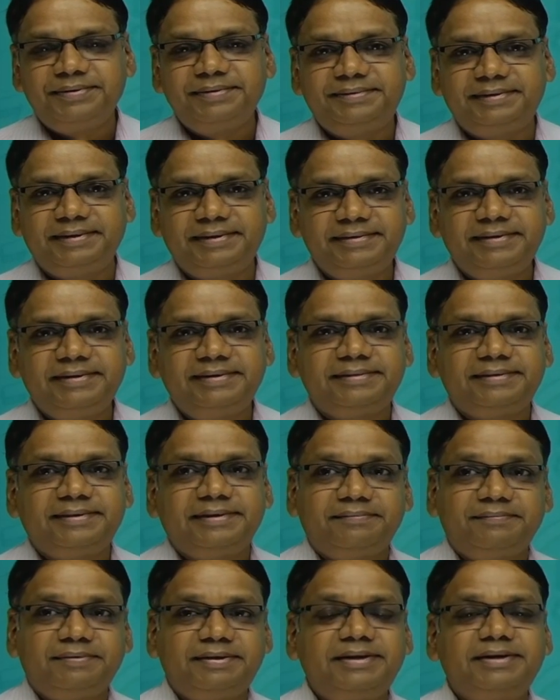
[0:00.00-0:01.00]
changes
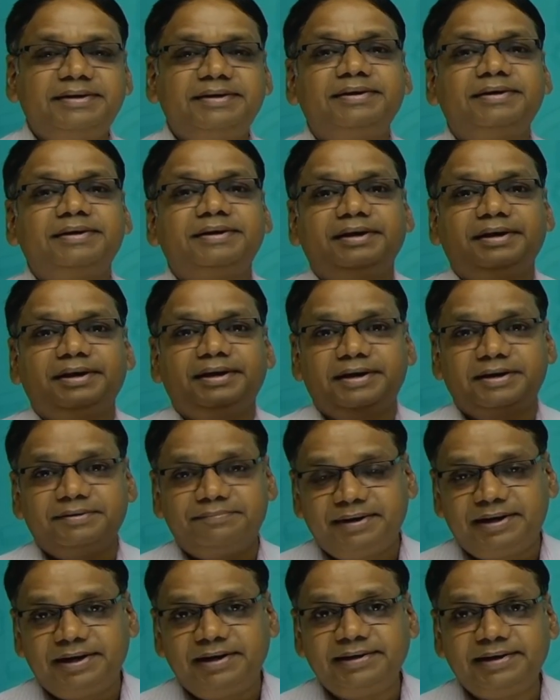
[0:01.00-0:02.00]
when the
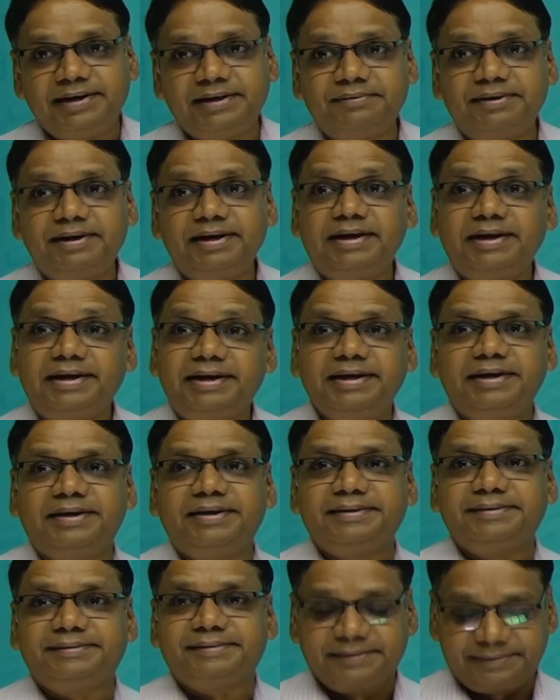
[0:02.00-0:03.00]
difficulty level
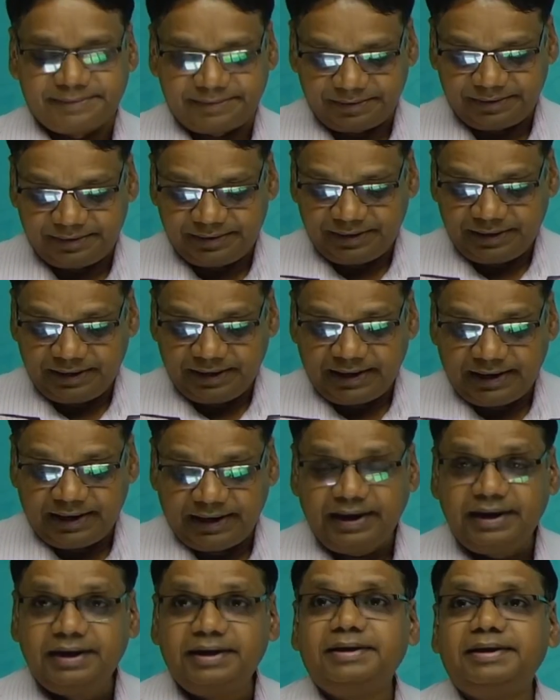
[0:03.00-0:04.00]
decreases,
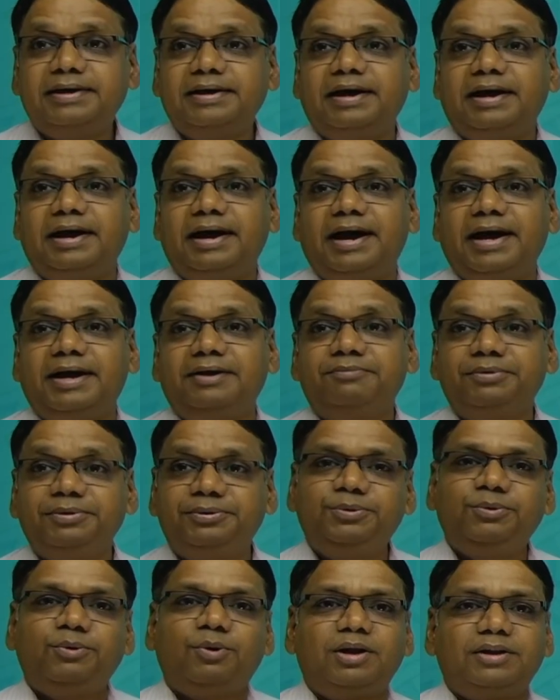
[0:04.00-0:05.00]
and I wish
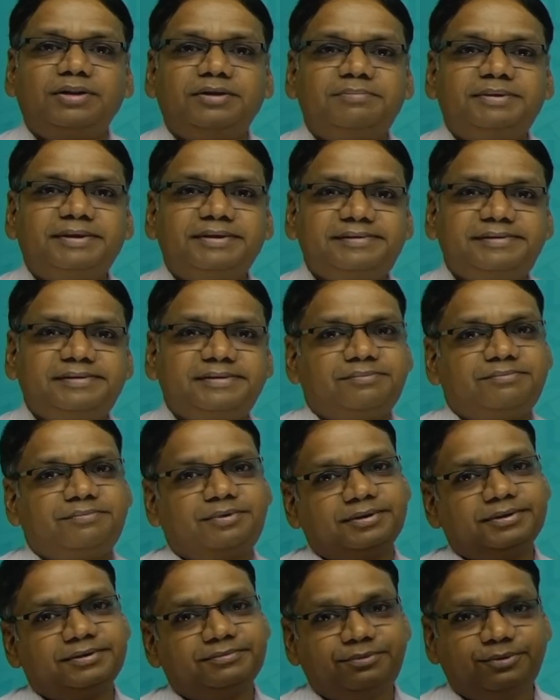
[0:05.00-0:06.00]
you all the best for
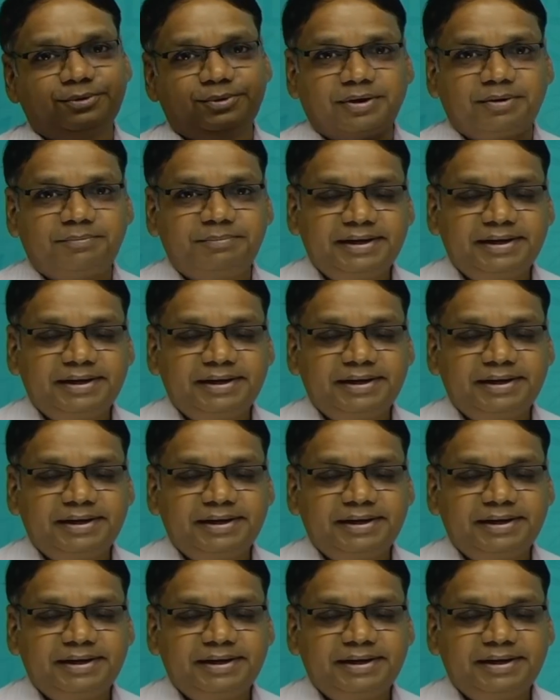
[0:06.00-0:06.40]
the forthcoming